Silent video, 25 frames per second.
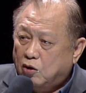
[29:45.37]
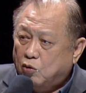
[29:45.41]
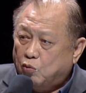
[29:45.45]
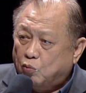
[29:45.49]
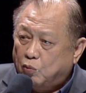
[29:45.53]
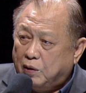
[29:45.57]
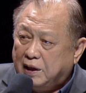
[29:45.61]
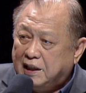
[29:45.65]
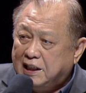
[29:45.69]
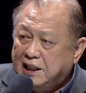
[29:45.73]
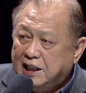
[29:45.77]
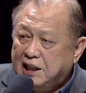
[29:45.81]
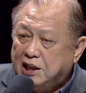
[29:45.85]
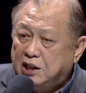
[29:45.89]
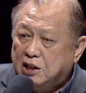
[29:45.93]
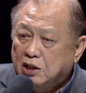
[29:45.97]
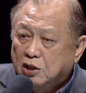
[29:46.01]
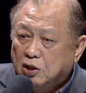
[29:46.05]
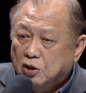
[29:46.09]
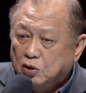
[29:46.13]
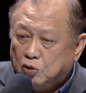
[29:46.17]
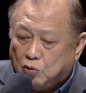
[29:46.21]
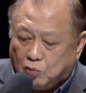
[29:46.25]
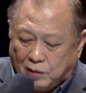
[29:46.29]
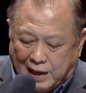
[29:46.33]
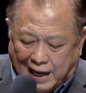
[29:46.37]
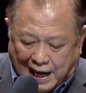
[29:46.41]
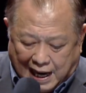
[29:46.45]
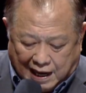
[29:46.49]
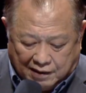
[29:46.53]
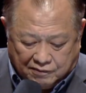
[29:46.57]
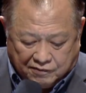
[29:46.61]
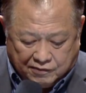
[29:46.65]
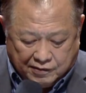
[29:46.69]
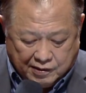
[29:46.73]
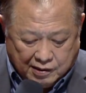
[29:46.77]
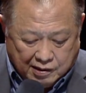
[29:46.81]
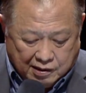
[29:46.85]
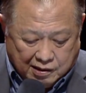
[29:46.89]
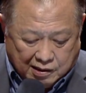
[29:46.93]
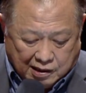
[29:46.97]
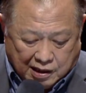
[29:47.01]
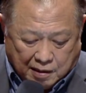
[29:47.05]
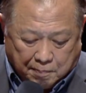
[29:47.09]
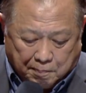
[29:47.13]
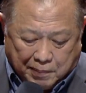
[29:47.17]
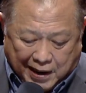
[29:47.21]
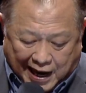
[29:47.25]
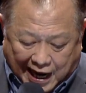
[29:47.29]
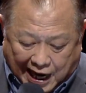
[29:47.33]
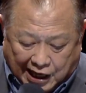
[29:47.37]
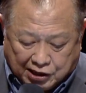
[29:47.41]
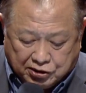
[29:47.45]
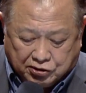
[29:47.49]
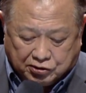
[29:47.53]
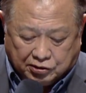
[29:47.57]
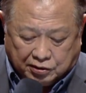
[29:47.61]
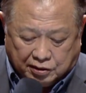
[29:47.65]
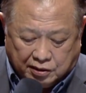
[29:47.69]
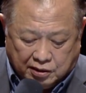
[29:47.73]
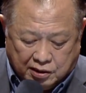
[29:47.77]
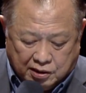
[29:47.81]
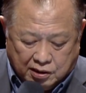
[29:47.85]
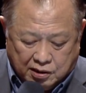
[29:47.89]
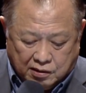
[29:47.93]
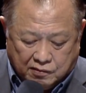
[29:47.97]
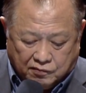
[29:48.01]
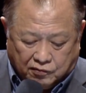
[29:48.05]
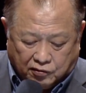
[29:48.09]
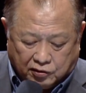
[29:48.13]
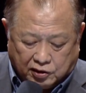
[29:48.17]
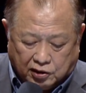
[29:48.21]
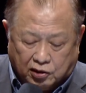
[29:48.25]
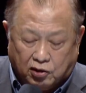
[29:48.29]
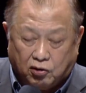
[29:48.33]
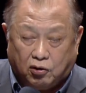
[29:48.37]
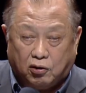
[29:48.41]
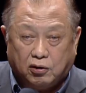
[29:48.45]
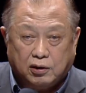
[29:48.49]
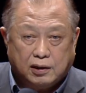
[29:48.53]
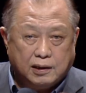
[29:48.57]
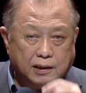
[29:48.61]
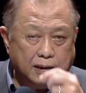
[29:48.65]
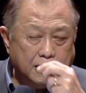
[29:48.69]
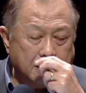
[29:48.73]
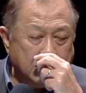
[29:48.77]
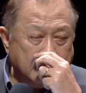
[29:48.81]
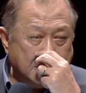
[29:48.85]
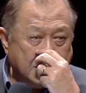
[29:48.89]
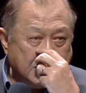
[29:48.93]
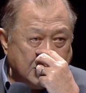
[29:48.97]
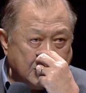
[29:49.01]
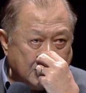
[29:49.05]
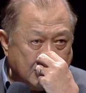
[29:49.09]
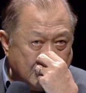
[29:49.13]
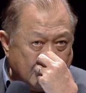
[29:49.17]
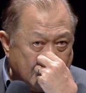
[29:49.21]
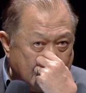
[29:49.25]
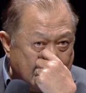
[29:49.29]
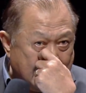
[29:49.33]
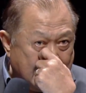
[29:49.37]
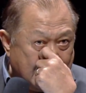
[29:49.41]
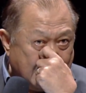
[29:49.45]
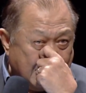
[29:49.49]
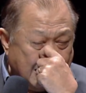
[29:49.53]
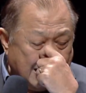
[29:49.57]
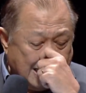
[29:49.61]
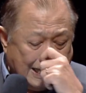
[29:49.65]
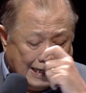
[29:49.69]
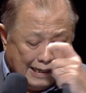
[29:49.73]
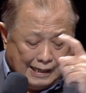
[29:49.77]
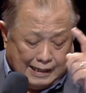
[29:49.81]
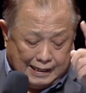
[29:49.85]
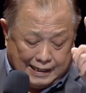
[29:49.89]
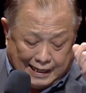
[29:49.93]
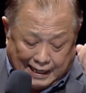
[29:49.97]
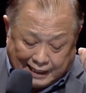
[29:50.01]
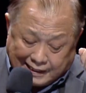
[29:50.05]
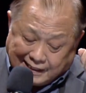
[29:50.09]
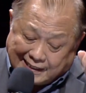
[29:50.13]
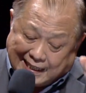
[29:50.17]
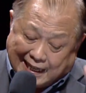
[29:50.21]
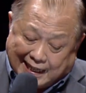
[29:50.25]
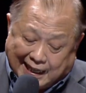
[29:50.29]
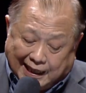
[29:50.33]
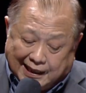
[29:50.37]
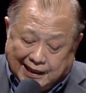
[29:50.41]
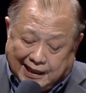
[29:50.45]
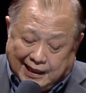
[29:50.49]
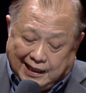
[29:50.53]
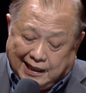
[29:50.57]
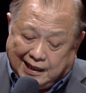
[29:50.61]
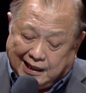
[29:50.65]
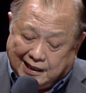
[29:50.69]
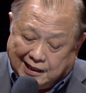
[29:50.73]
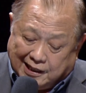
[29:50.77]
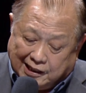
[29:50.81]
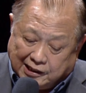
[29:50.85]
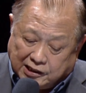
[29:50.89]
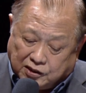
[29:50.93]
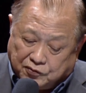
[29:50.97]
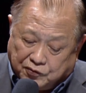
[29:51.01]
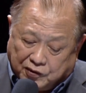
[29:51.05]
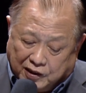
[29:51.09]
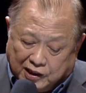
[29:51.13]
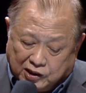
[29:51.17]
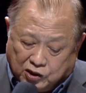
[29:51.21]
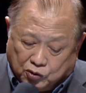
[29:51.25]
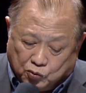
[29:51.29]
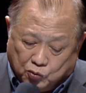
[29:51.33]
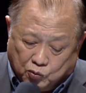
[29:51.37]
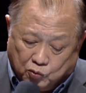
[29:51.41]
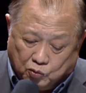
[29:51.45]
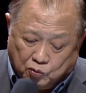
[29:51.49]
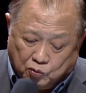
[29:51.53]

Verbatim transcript: we need to have a passion for the Lord. Then, secondly, in this verse,